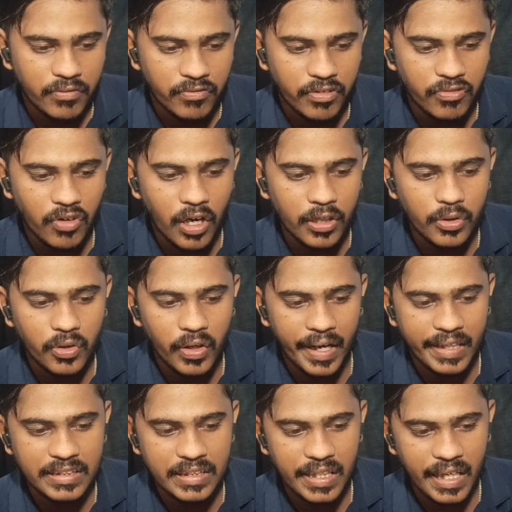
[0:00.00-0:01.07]
We want to
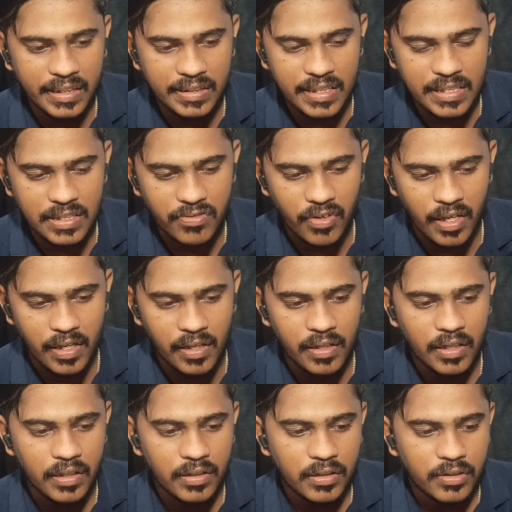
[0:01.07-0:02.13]
extract this file.
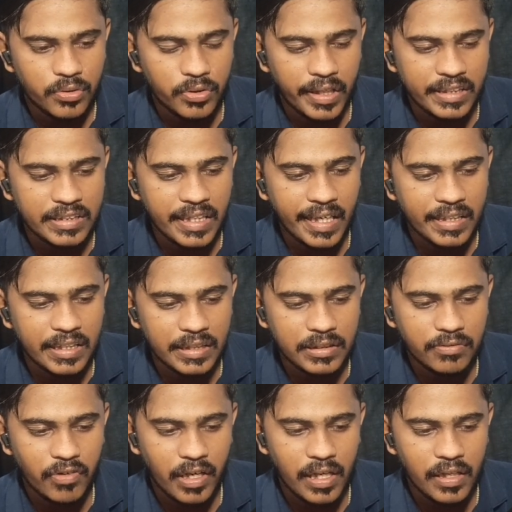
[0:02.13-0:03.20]
To extract this
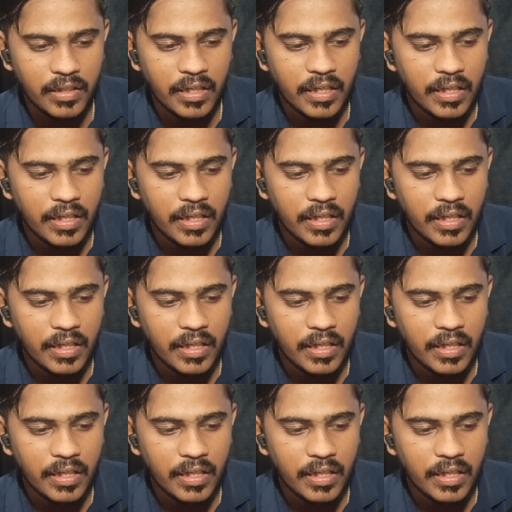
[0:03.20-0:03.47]
file,